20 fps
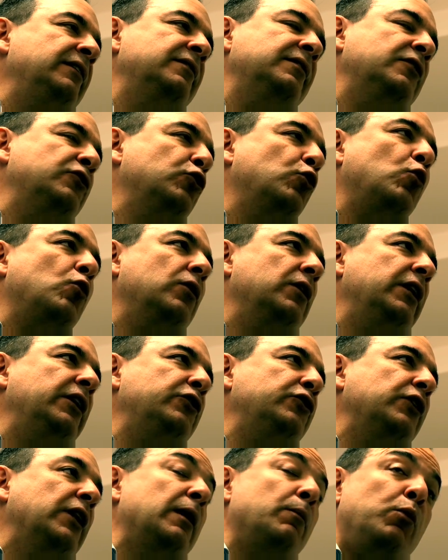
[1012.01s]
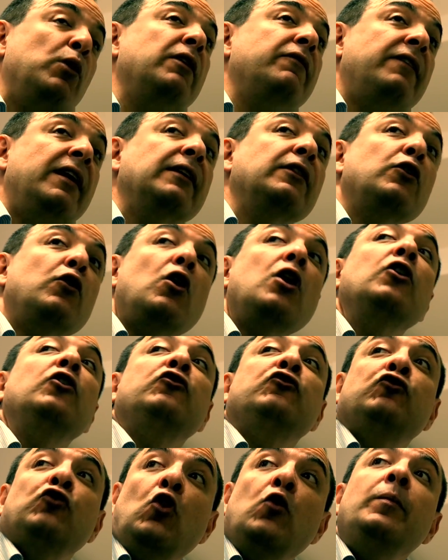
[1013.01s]
any such correlation. And when in fact there
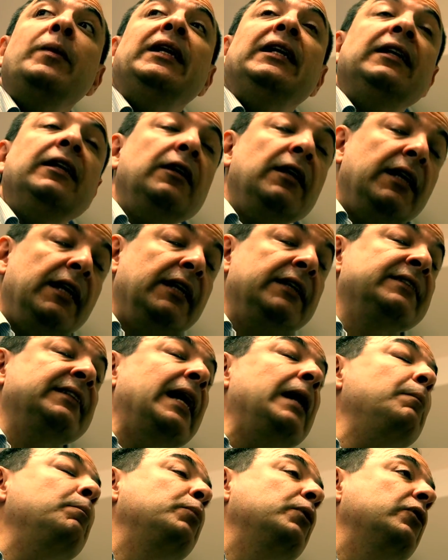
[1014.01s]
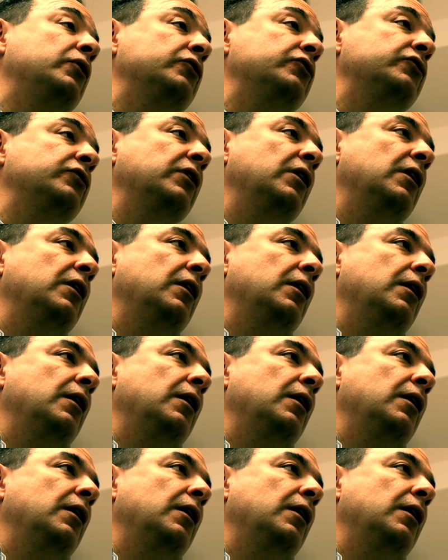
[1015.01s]
are so many examples